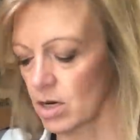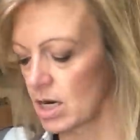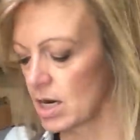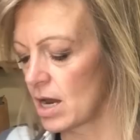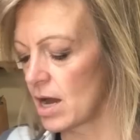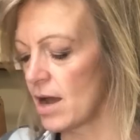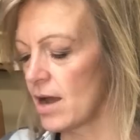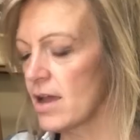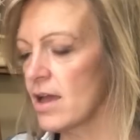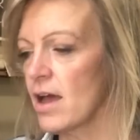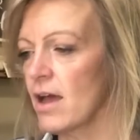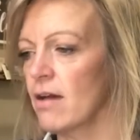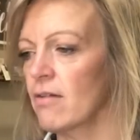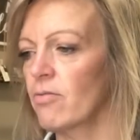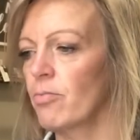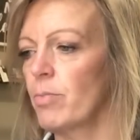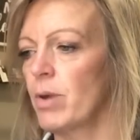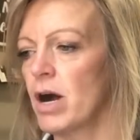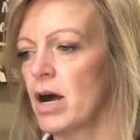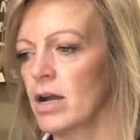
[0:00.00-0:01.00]
And I
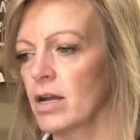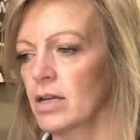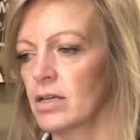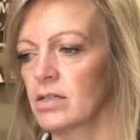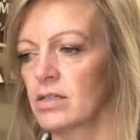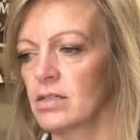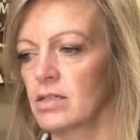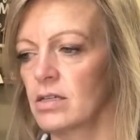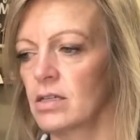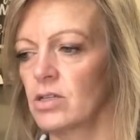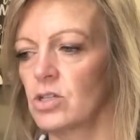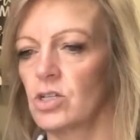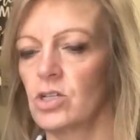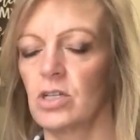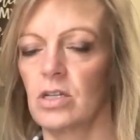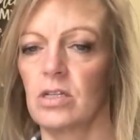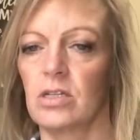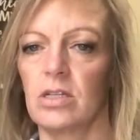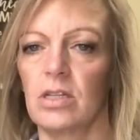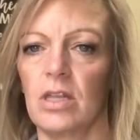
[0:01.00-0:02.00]
have pockets stitched
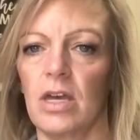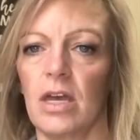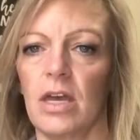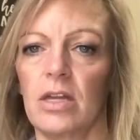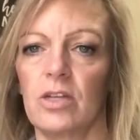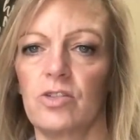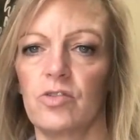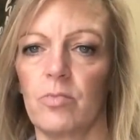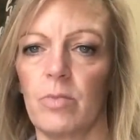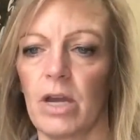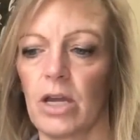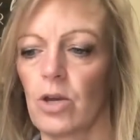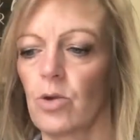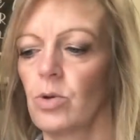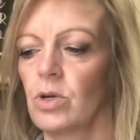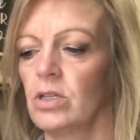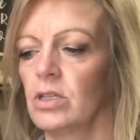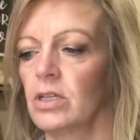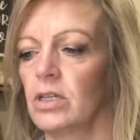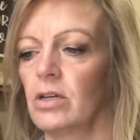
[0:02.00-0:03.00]
into the edge of my
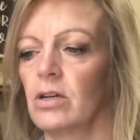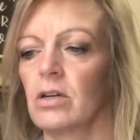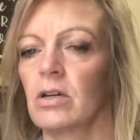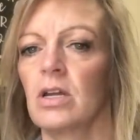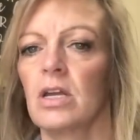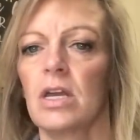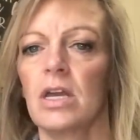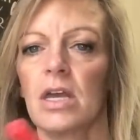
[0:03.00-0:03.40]
quilt leader.